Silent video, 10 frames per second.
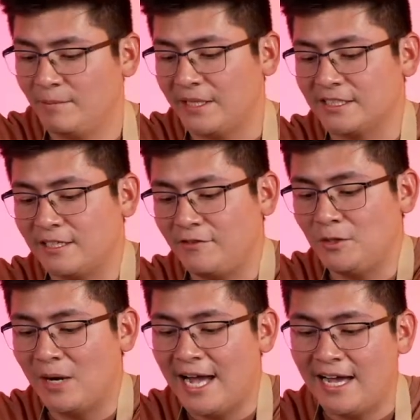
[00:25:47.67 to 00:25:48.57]
because if
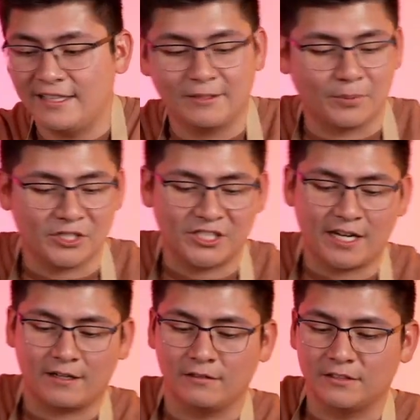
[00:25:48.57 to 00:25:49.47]
you add the
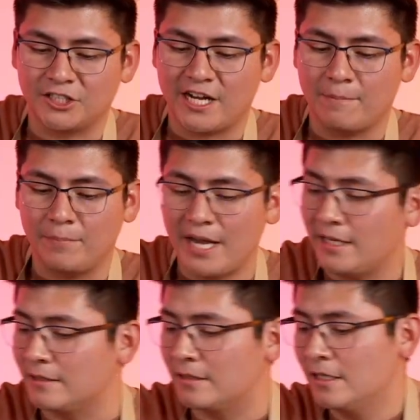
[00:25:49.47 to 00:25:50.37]
Prosecco, the champagne,